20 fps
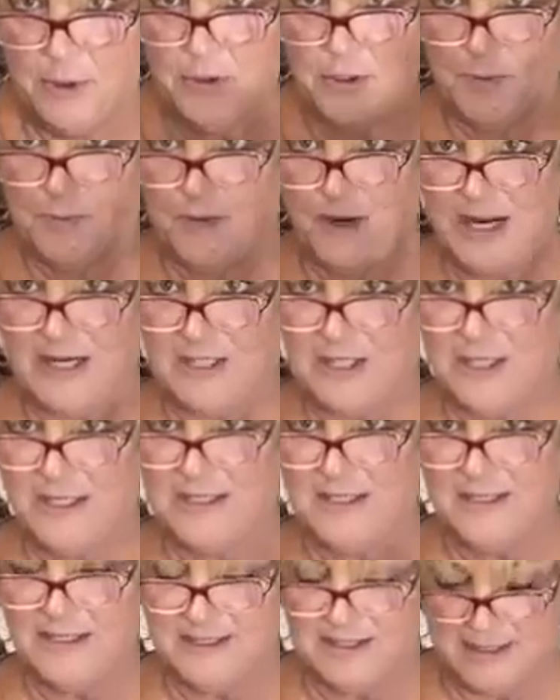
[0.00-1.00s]
the birch
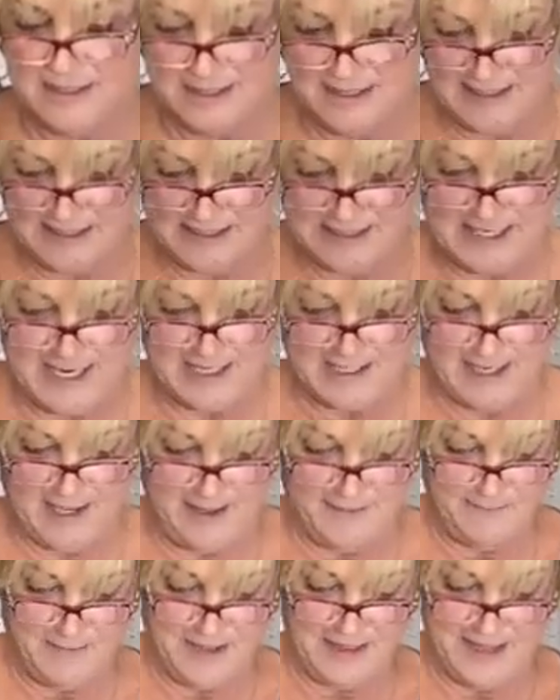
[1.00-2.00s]
branches
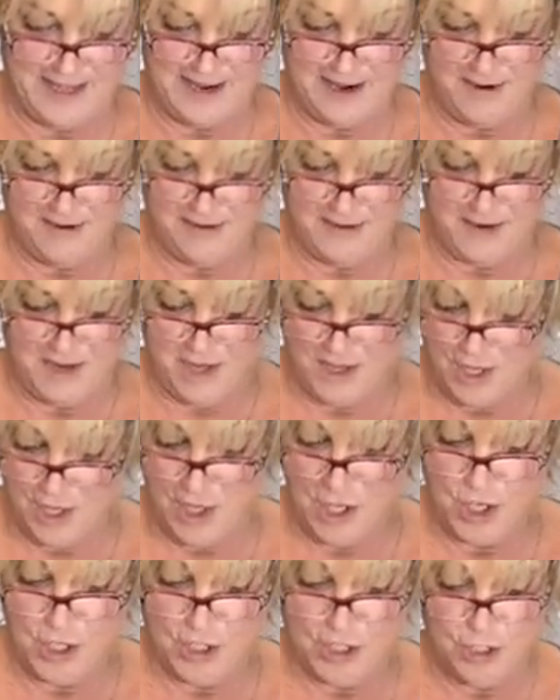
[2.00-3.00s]
standing up in there.
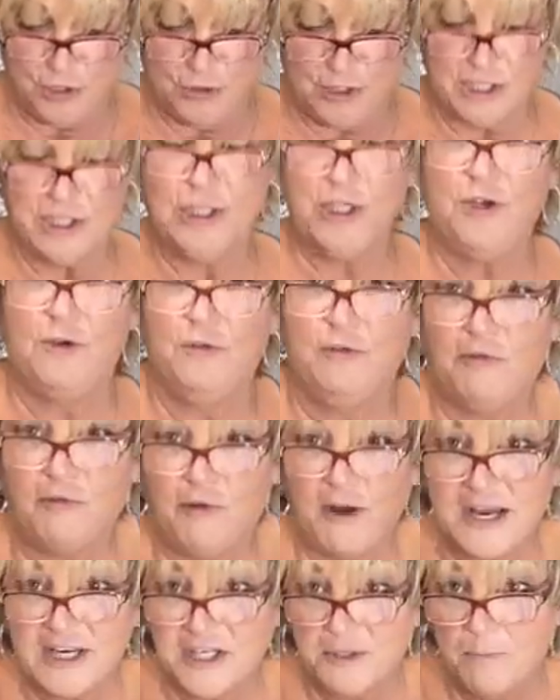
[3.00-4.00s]
You can do
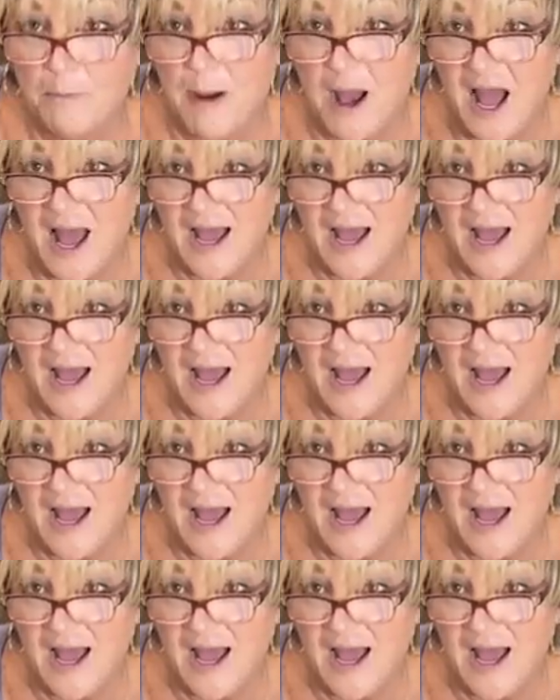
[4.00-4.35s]
fresh